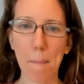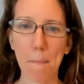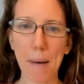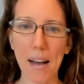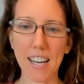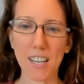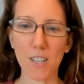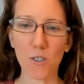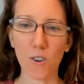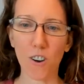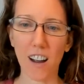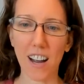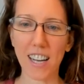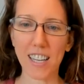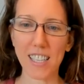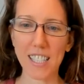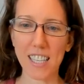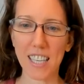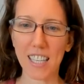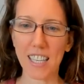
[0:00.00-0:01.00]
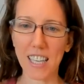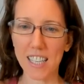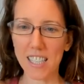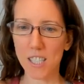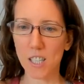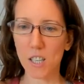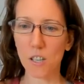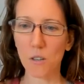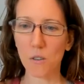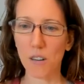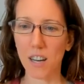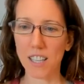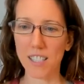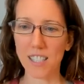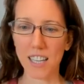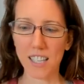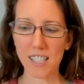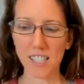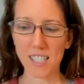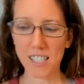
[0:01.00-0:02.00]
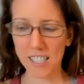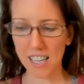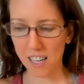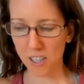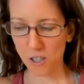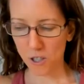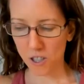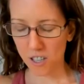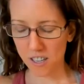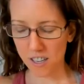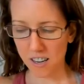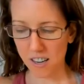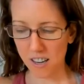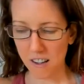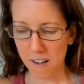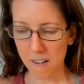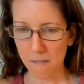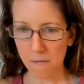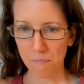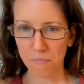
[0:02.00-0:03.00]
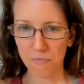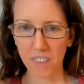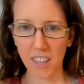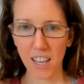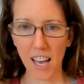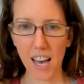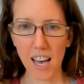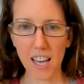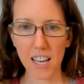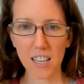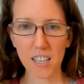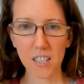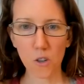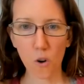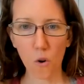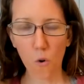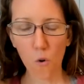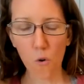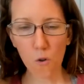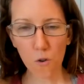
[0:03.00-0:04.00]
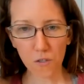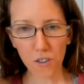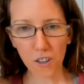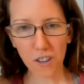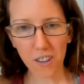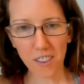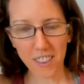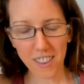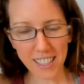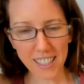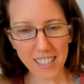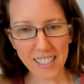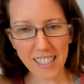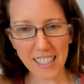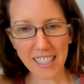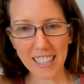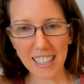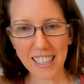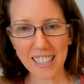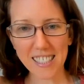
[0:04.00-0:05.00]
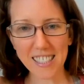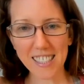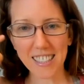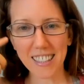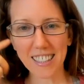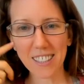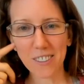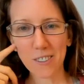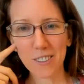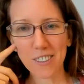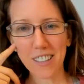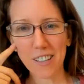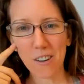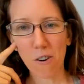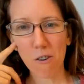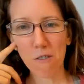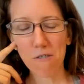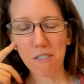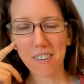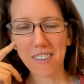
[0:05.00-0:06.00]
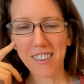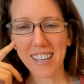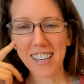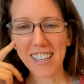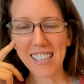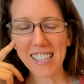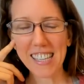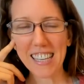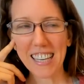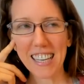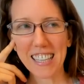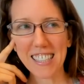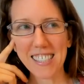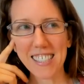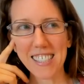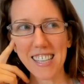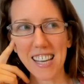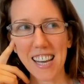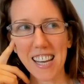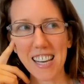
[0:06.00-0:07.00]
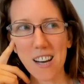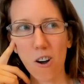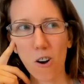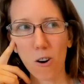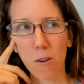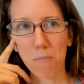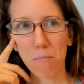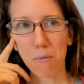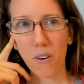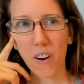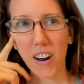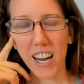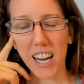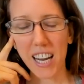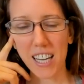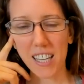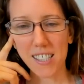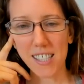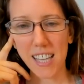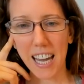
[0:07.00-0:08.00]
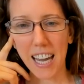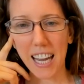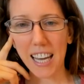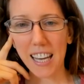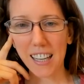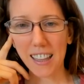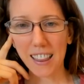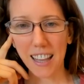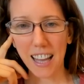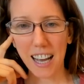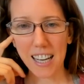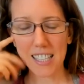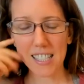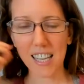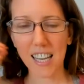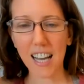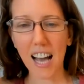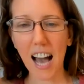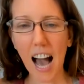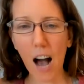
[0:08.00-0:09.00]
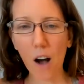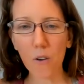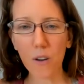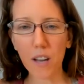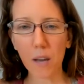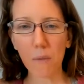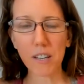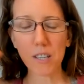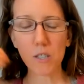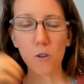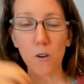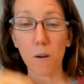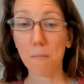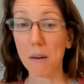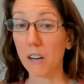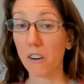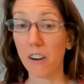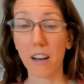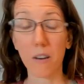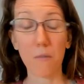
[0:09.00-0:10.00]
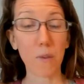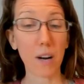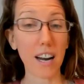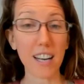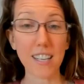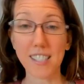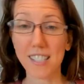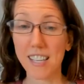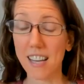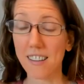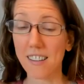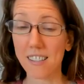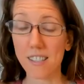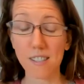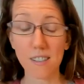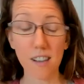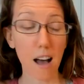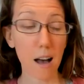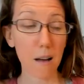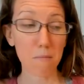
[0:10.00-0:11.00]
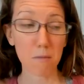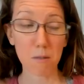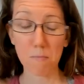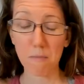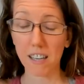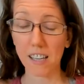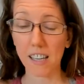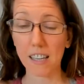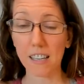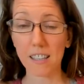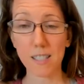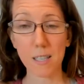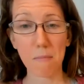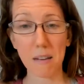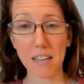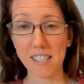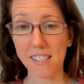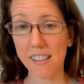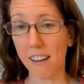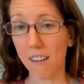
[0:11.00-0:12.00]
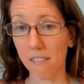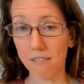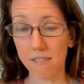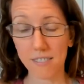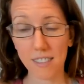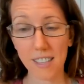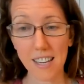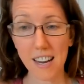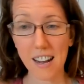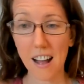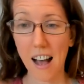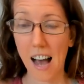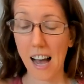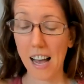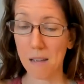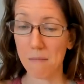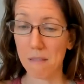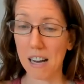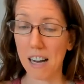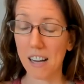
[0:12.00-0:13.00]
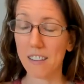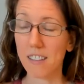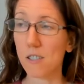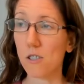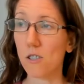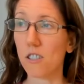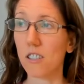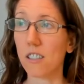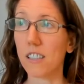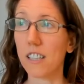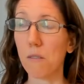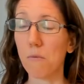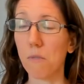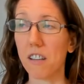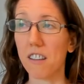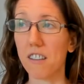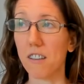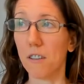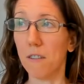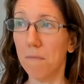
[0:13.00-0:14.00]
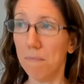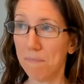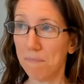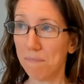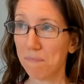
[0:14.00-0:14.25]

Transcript: by trying to get to a destination and overthinking it, literally overthinking it in our brains, analyzing how can we do it better. And when I say this, I'm speaking to myself. I am on this journey with you,